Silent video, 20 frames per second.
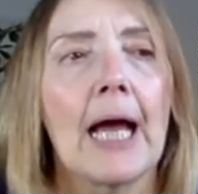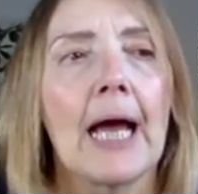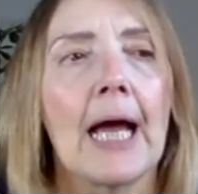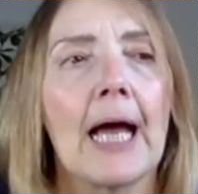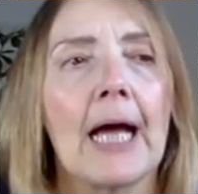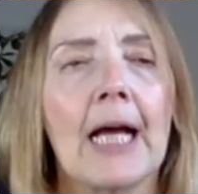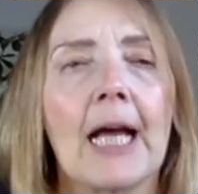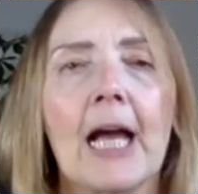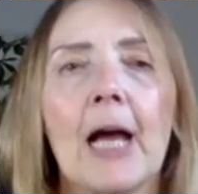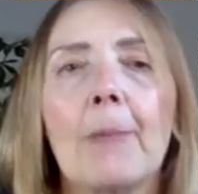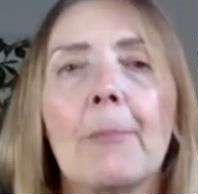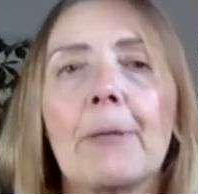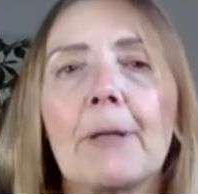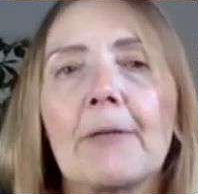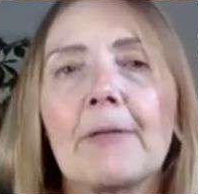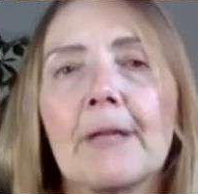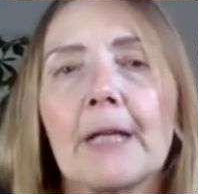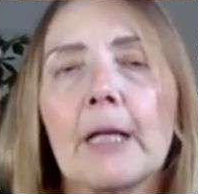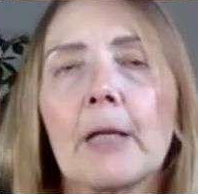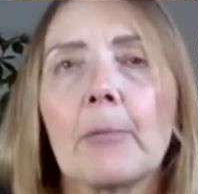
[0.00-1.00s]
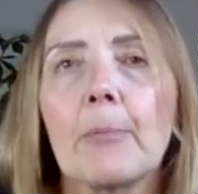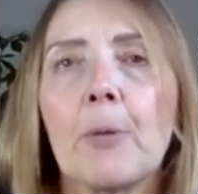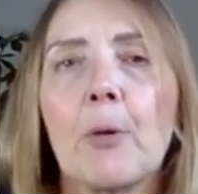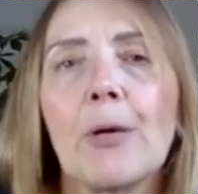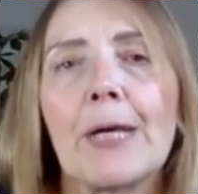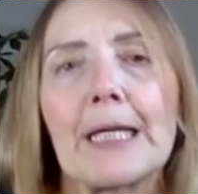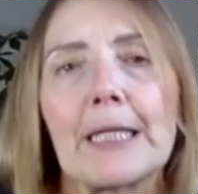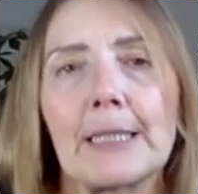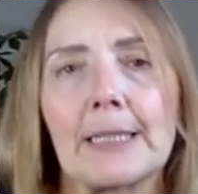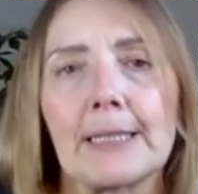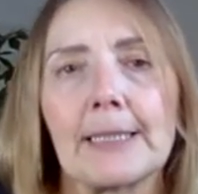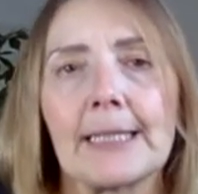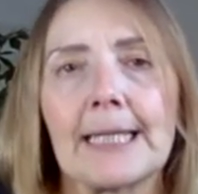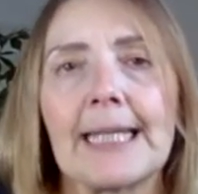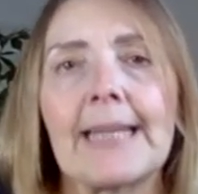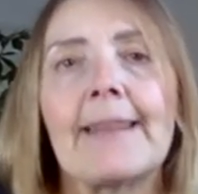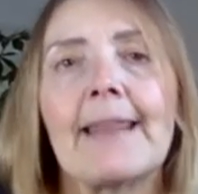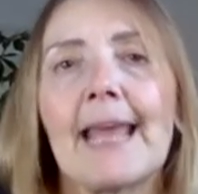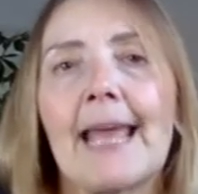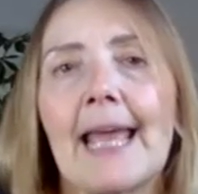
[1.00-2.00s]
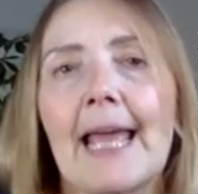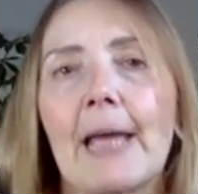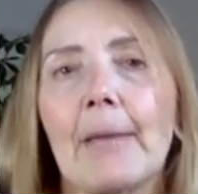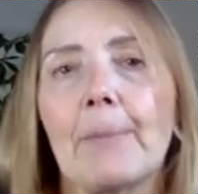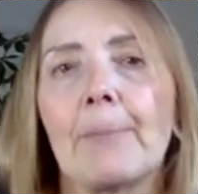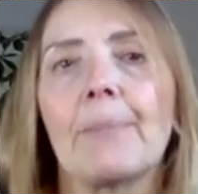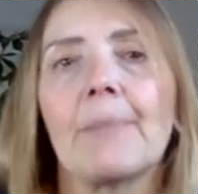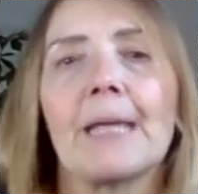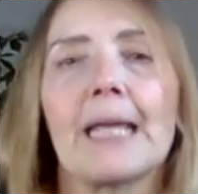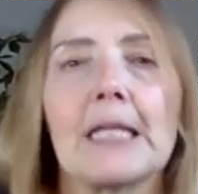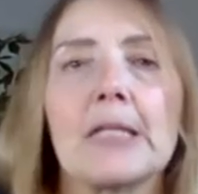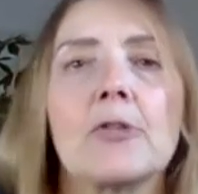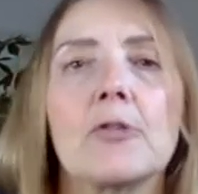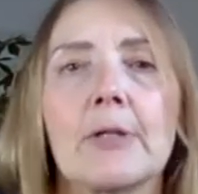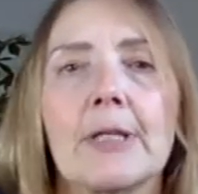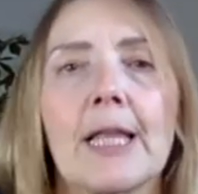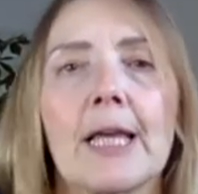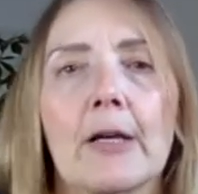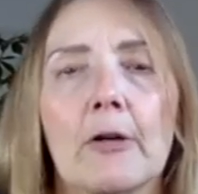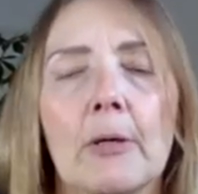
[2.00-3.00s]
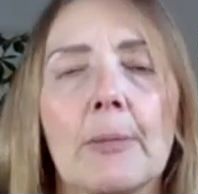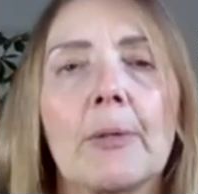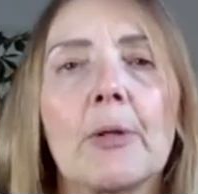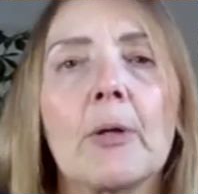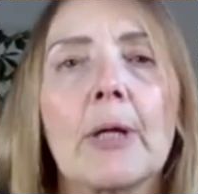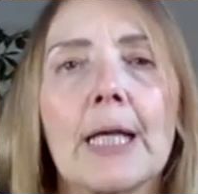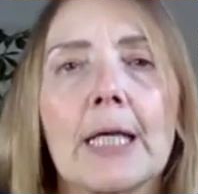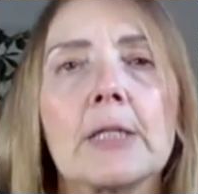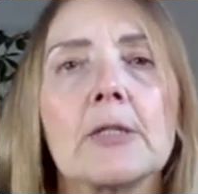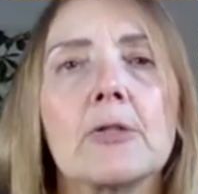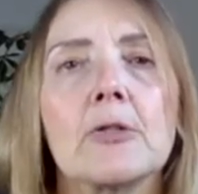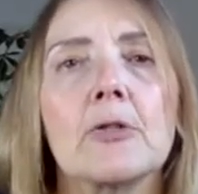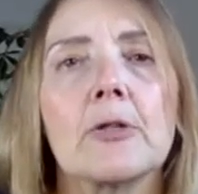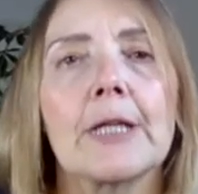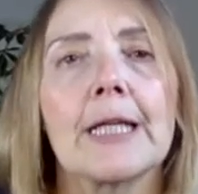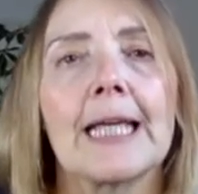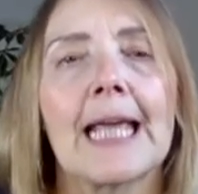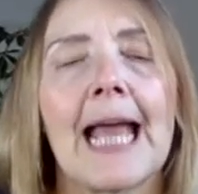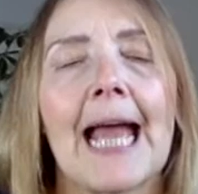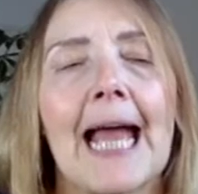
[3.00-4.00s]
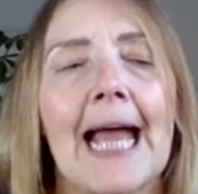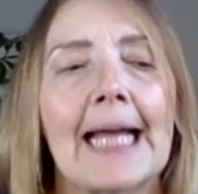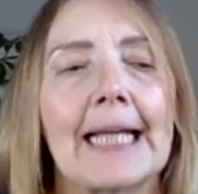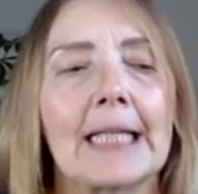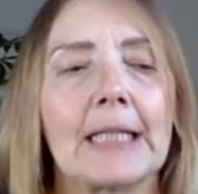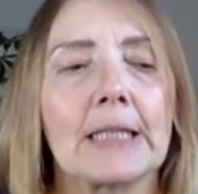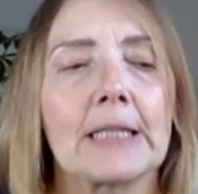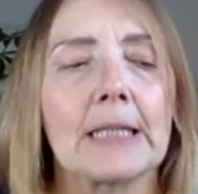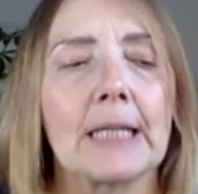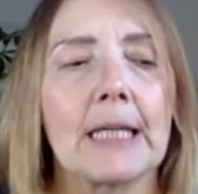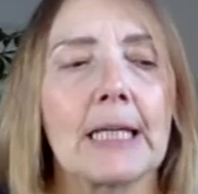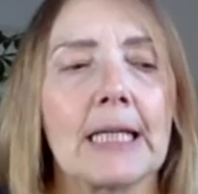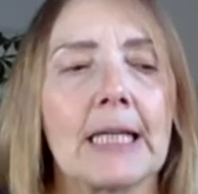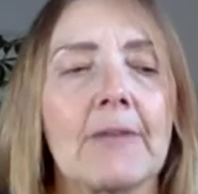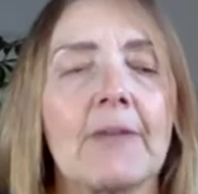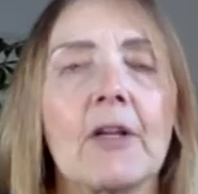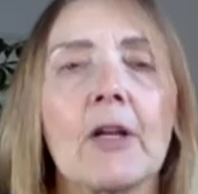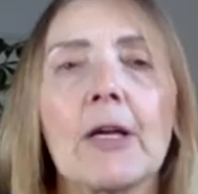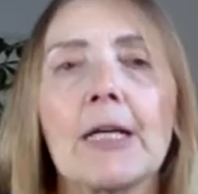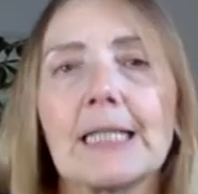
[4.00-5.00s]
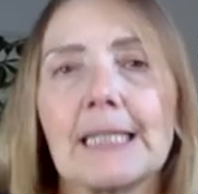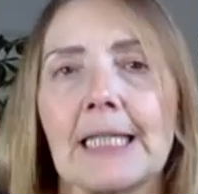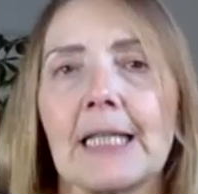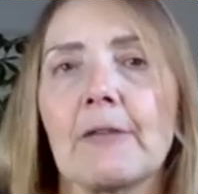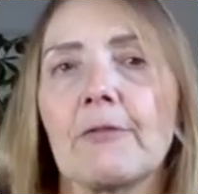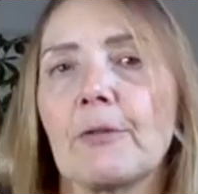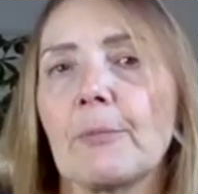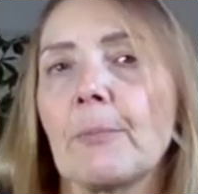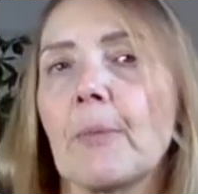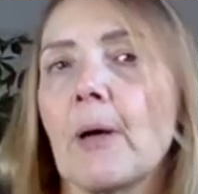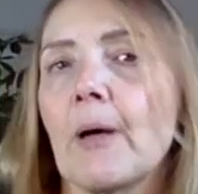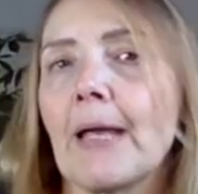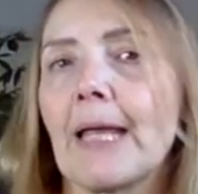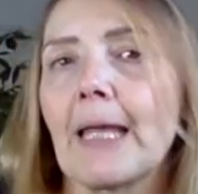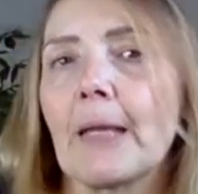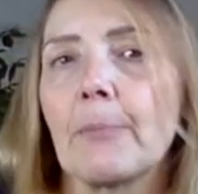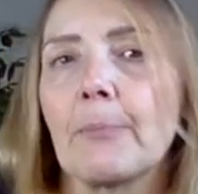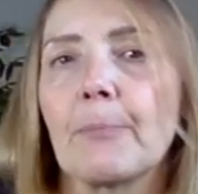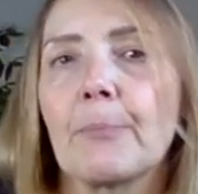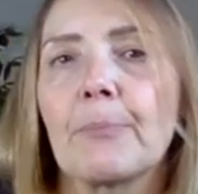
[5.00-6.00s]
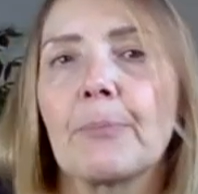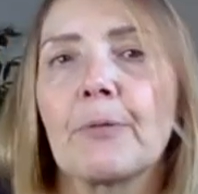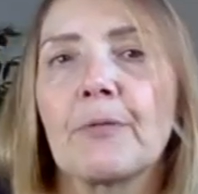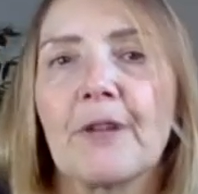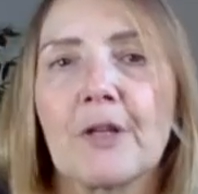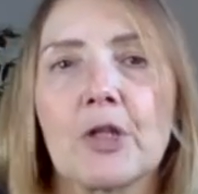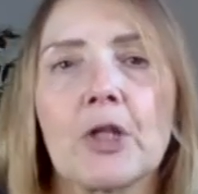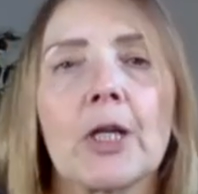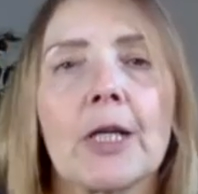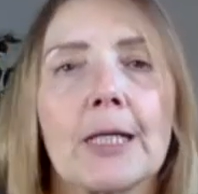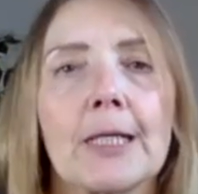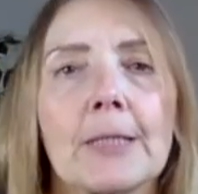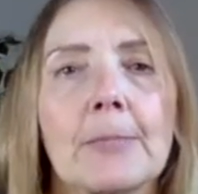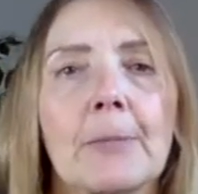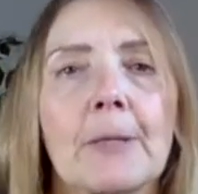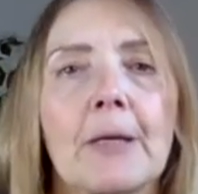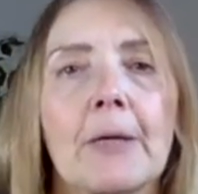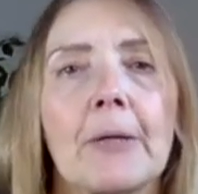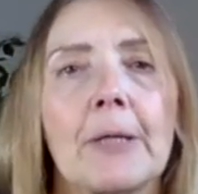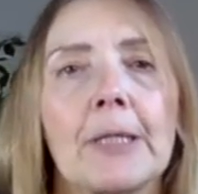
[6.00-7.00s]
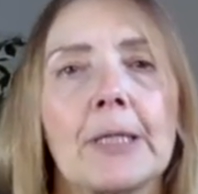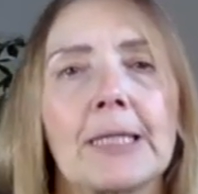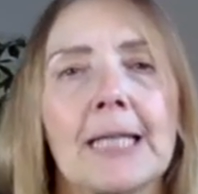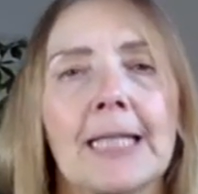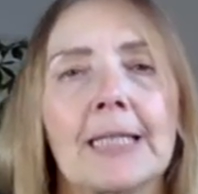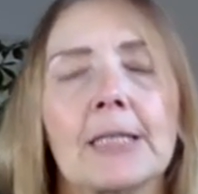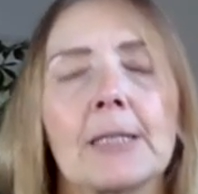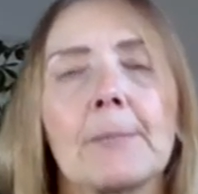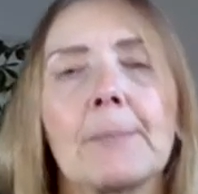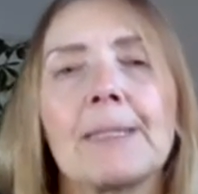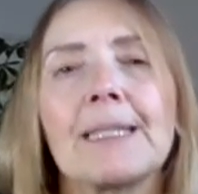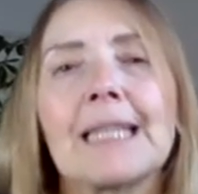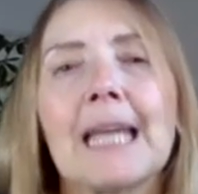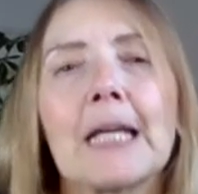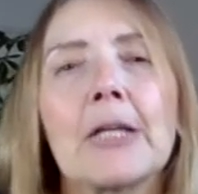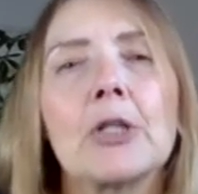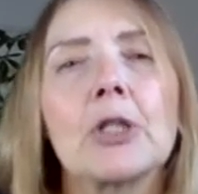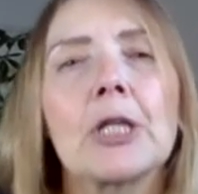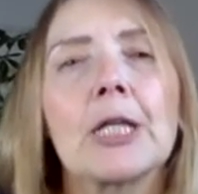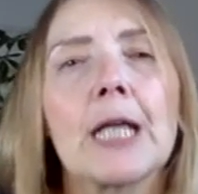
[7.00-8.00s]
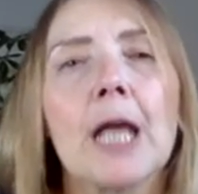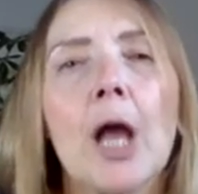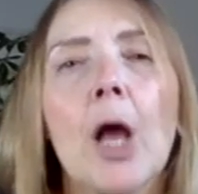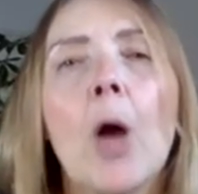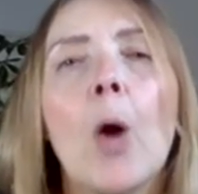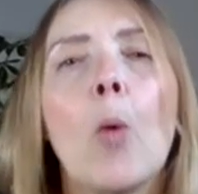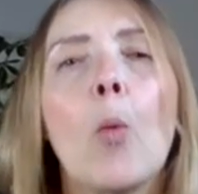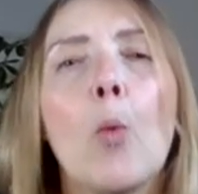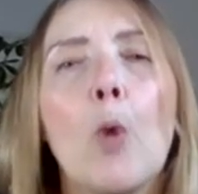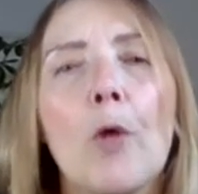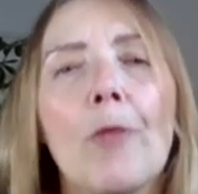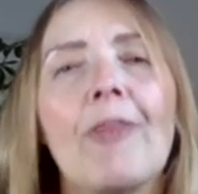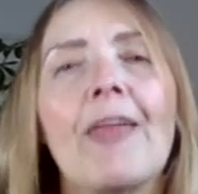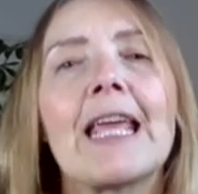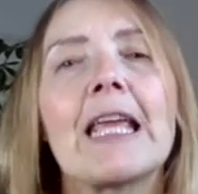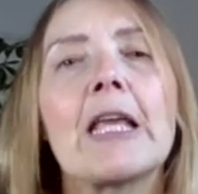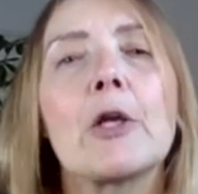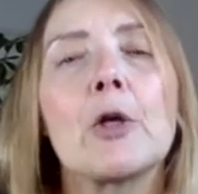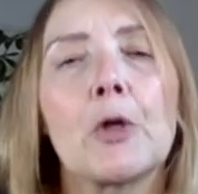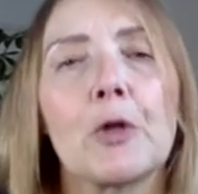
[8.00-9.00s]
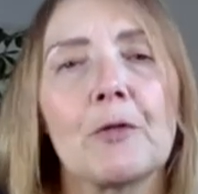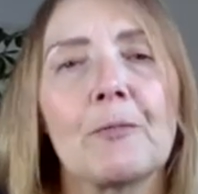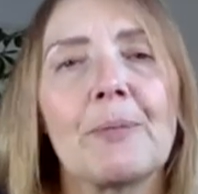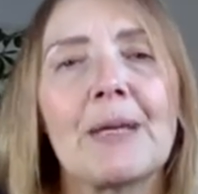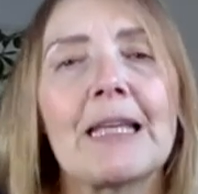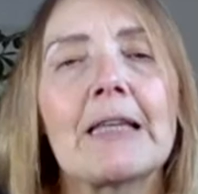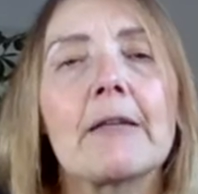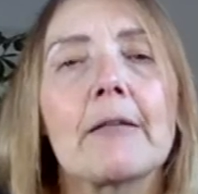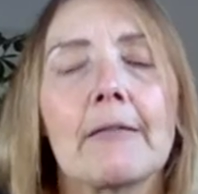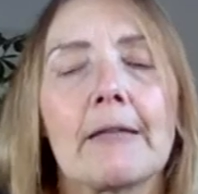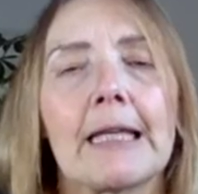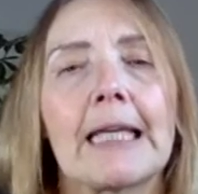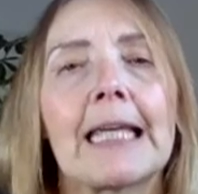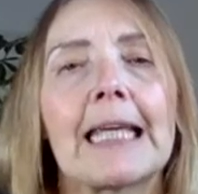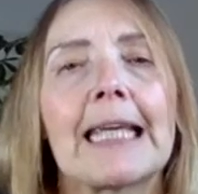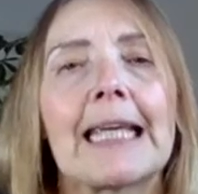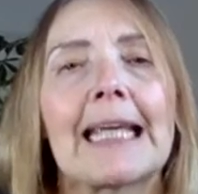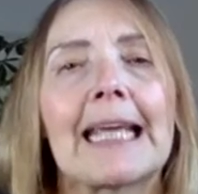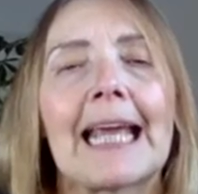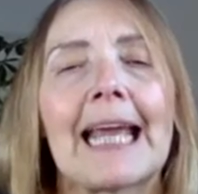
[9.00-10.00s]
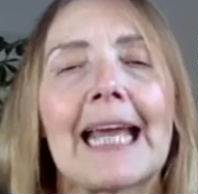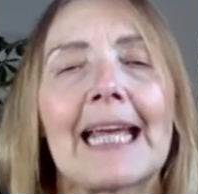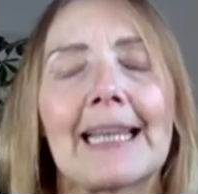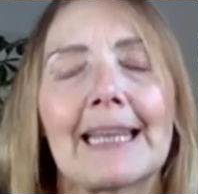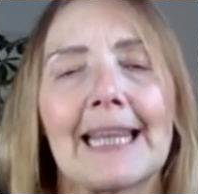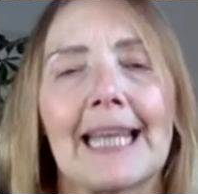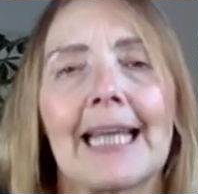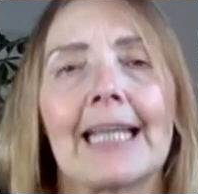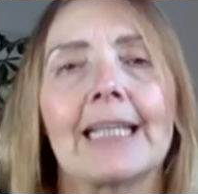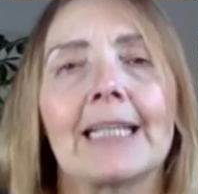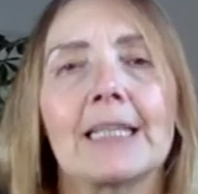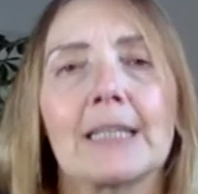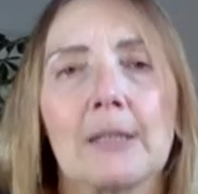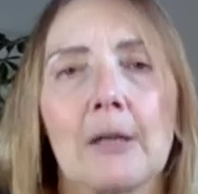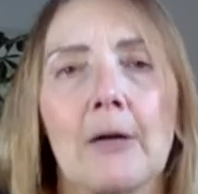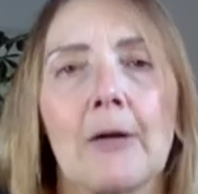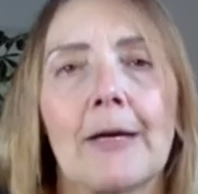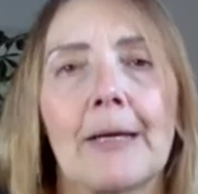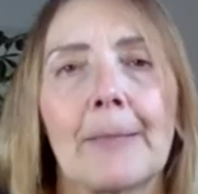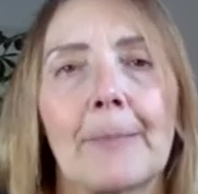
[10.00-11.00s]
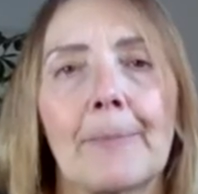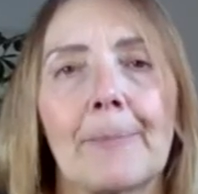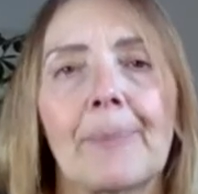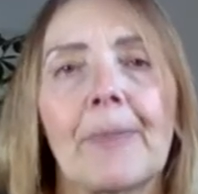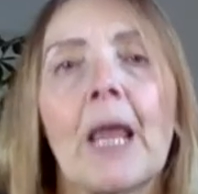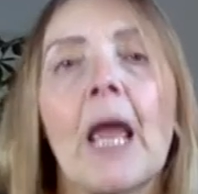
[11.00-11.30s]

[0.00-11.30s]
a couple of little points in their history, their criminal history, and give an idea from my professional experience as to potentially what they could have been thinking at that time.